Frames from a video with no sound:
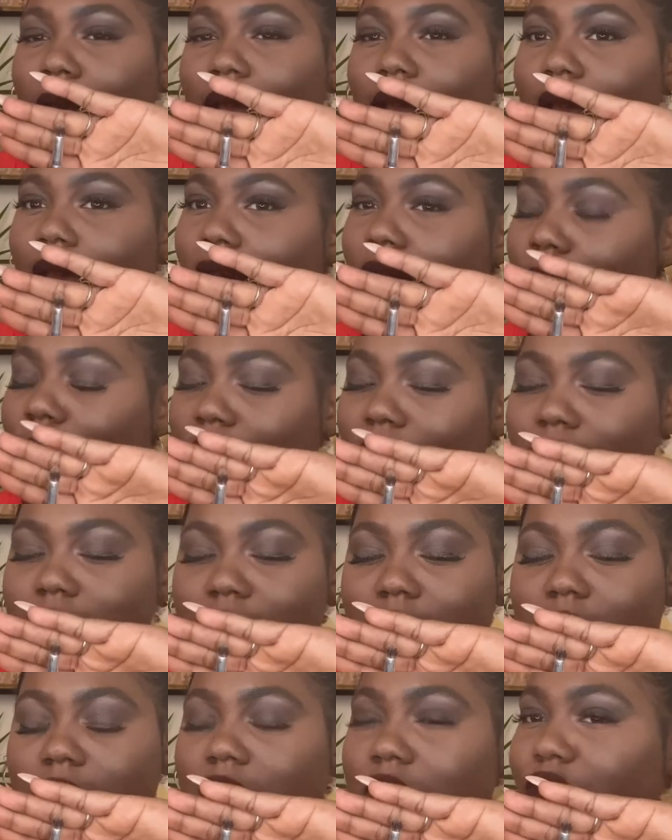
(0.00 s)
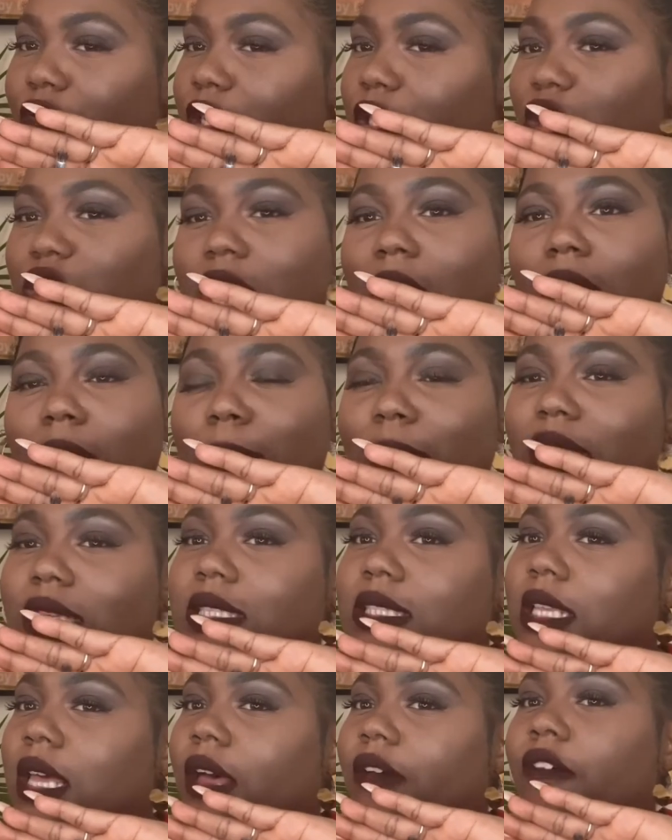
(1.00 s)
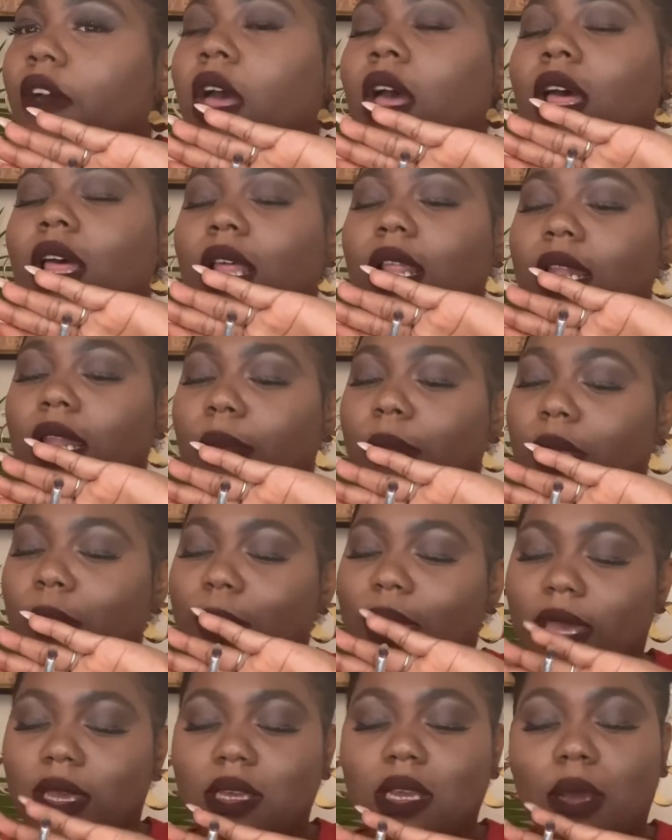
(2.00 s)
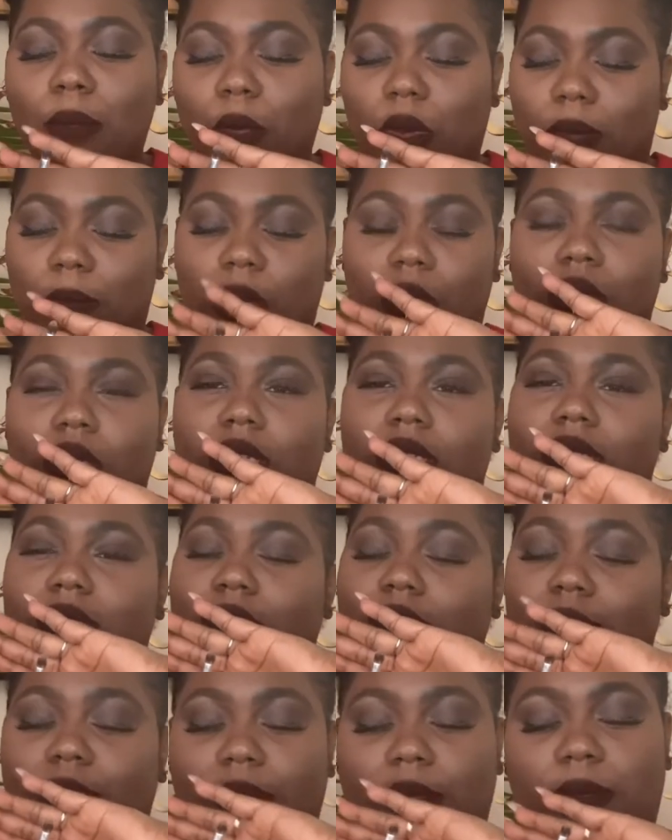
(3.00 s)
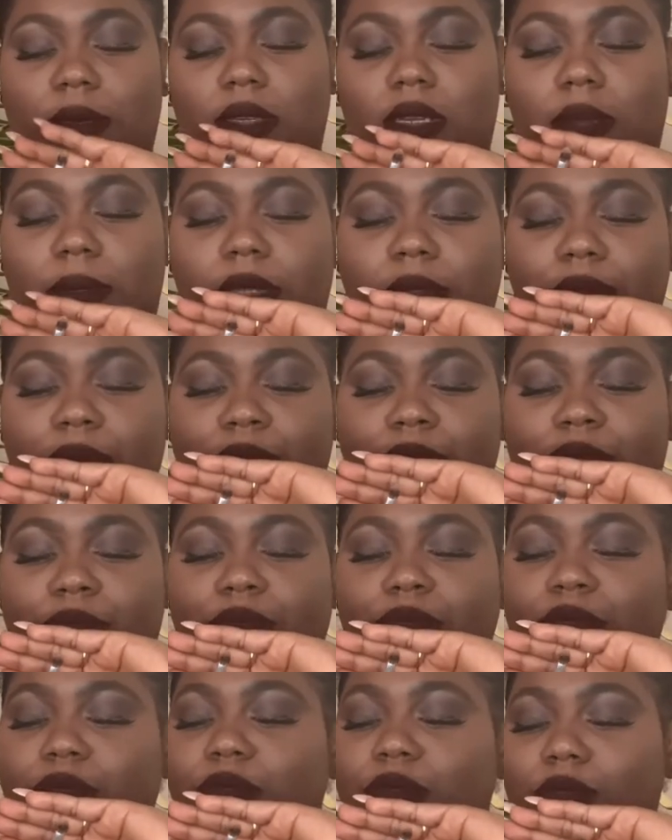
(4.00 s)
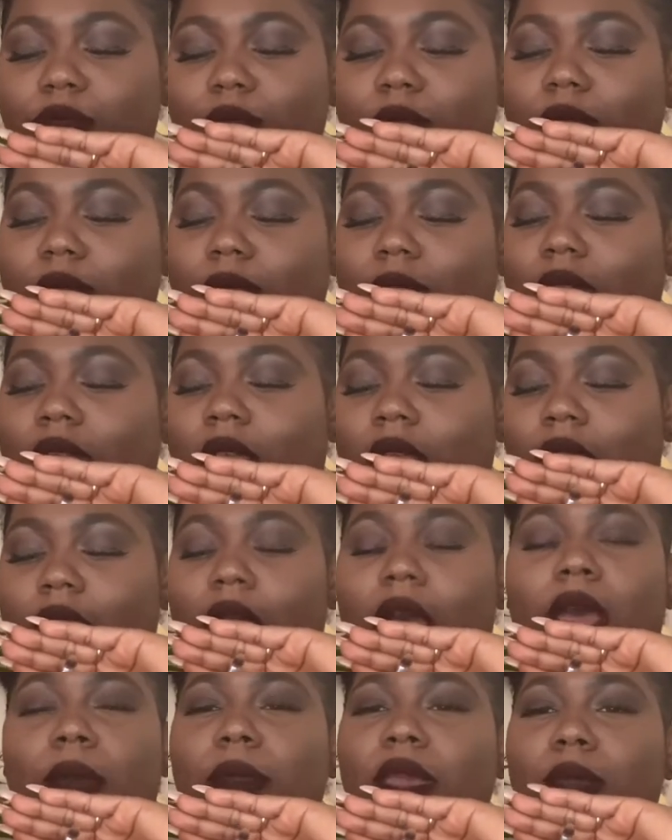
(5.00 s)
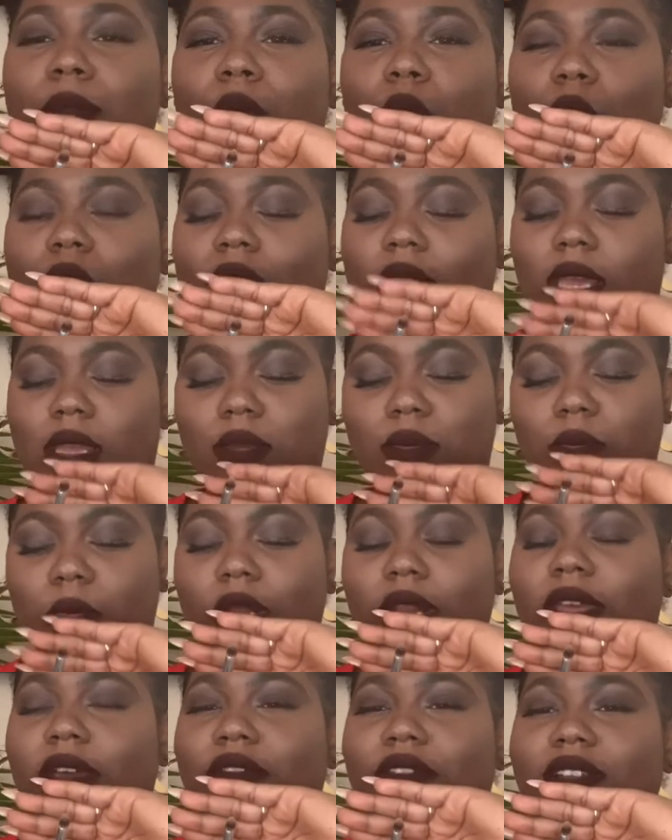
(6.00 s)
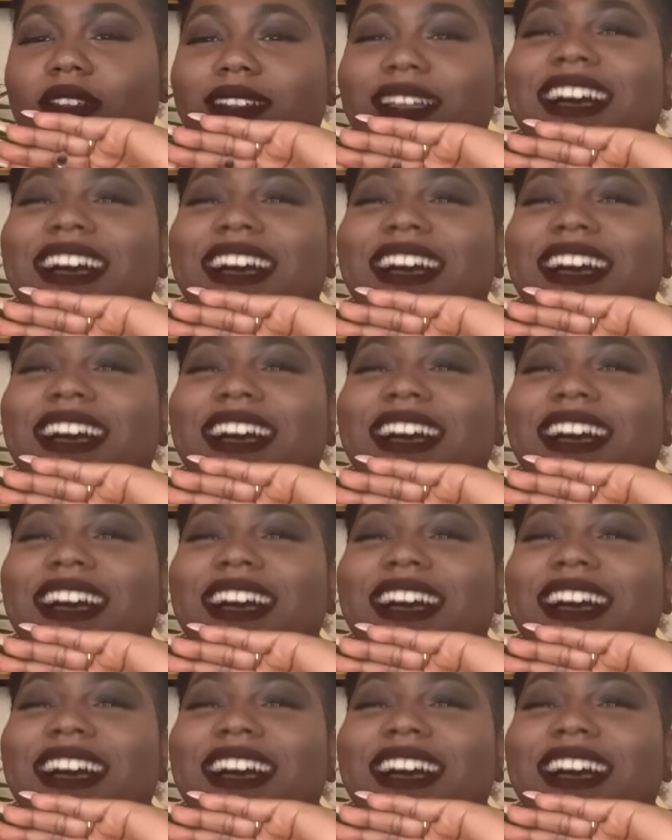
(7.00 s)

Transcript: comments and screenshotting me and stuff. Let me back. Come on, Mona Lisa. Come on. I made Monet, whatever.